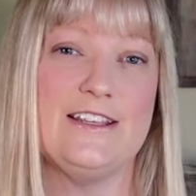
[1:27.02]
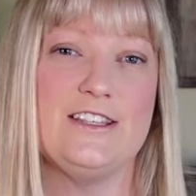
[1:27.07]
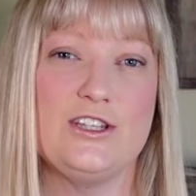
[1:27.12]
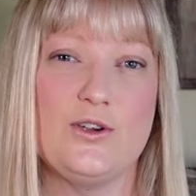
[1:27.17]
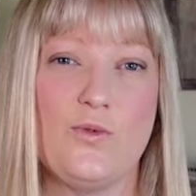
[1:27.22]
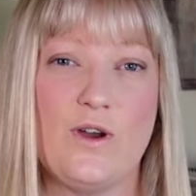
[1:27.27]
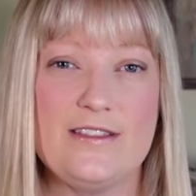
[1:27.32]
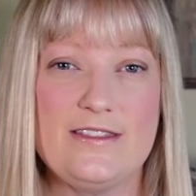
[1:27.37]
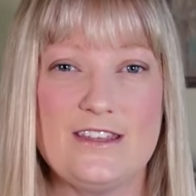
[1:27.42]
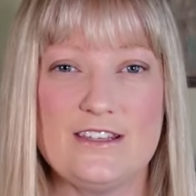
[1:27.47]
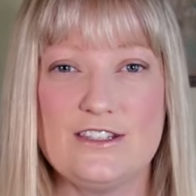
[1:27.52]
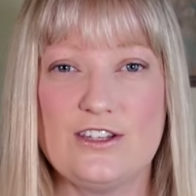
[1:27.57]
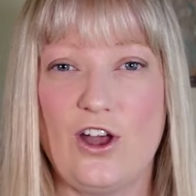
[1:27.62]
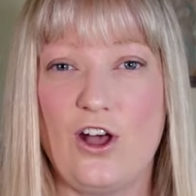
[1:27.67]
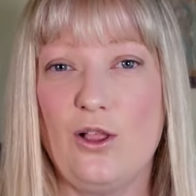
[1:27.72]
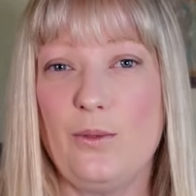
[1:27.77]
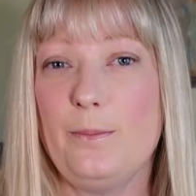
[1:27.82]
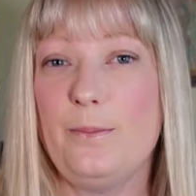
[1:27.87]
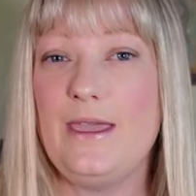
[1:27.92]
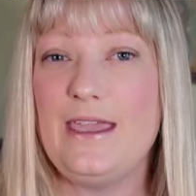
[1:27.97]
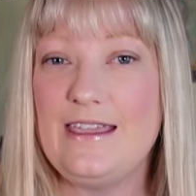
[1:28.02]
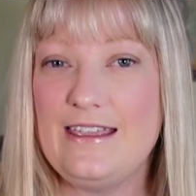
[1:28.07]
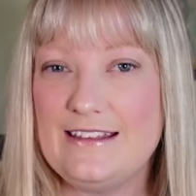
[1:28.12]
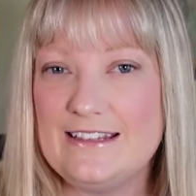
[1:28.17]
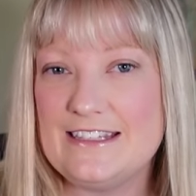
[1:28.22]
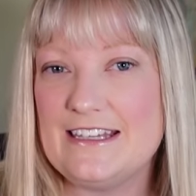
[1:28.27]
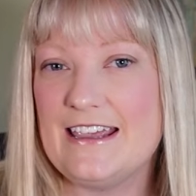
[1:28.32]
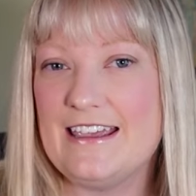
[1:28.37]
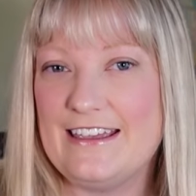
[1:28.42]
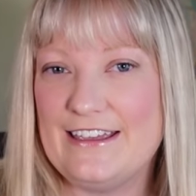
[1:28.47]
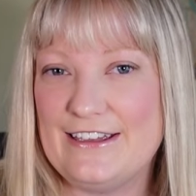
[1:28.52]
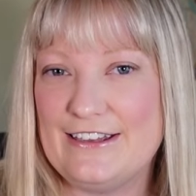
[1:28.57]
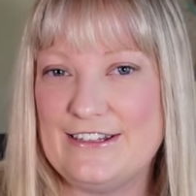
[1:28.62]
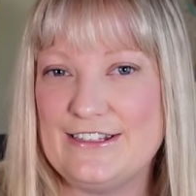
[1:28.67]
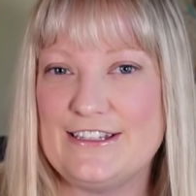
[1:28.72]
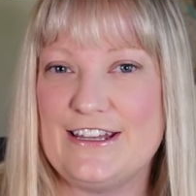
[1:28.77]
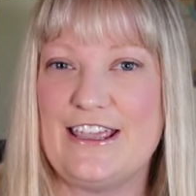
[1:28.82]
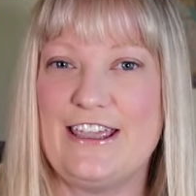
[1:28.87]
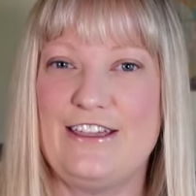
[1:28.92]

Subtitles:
And so what this all means is